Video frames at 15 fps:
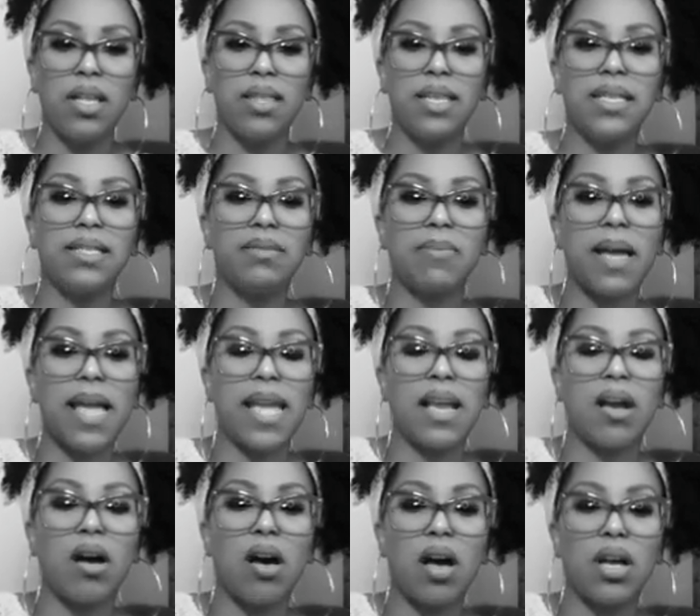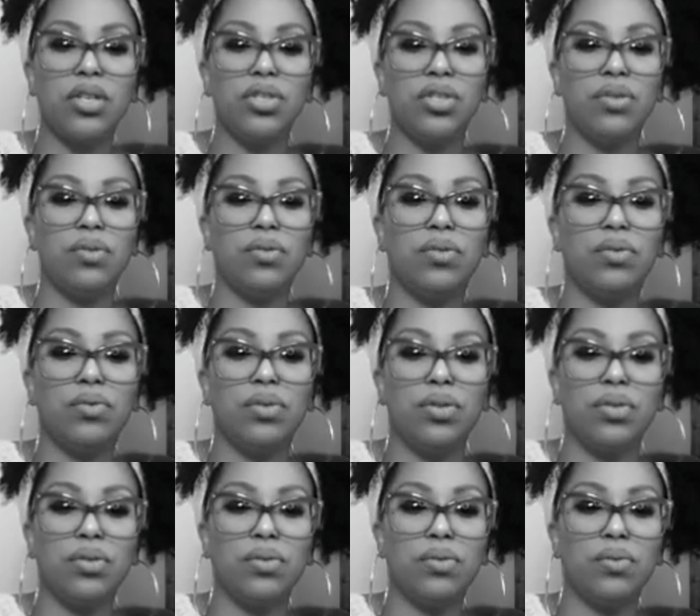this might cause you
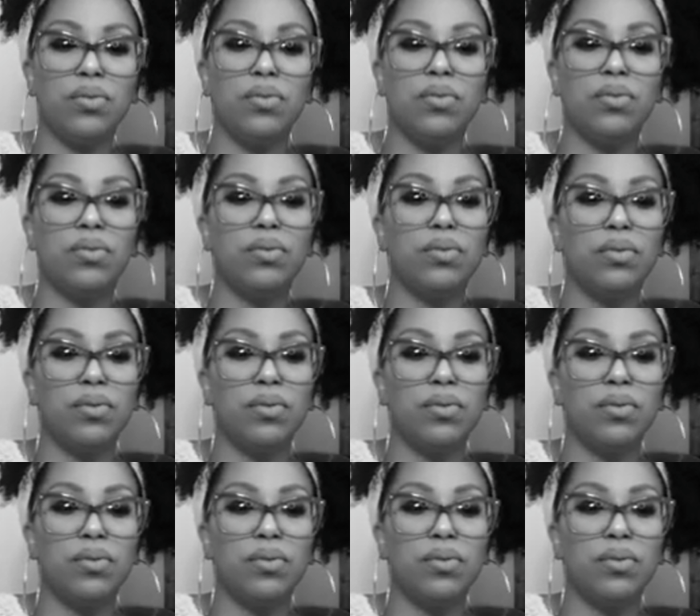to